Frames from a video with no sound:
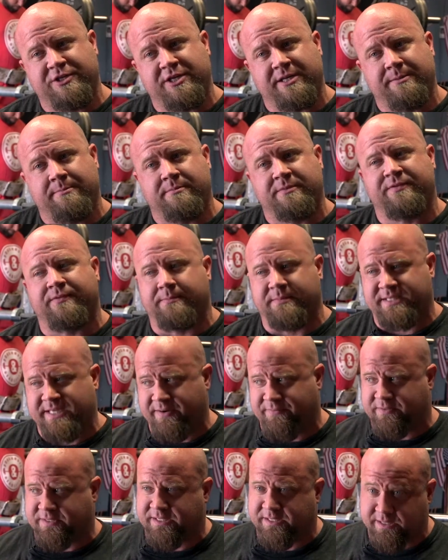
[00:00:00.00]
gyms from
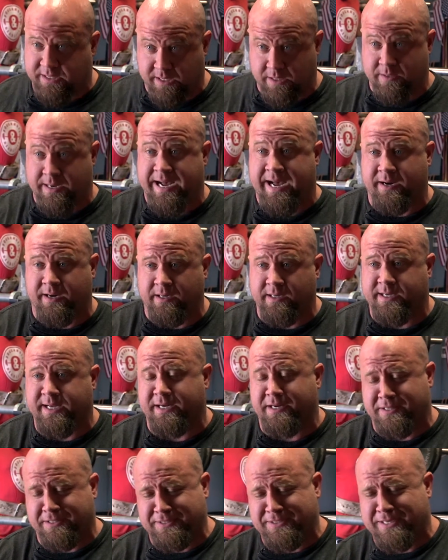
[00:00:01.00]
San Francisco out in
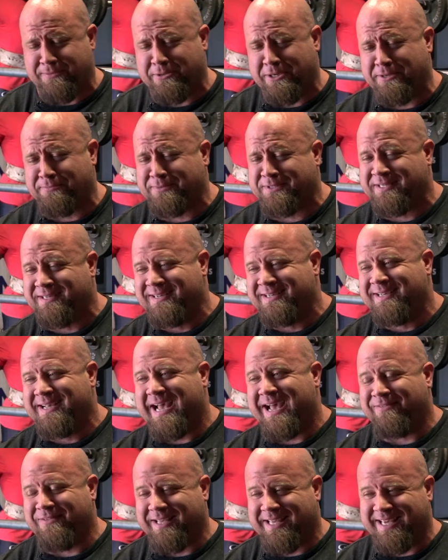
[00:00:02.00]
kind of the suburbs,
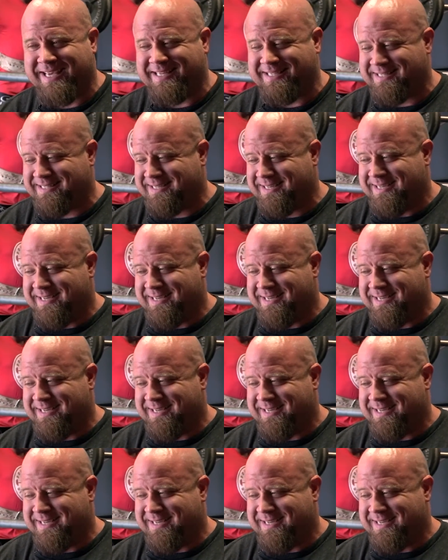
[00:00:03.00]
having kids.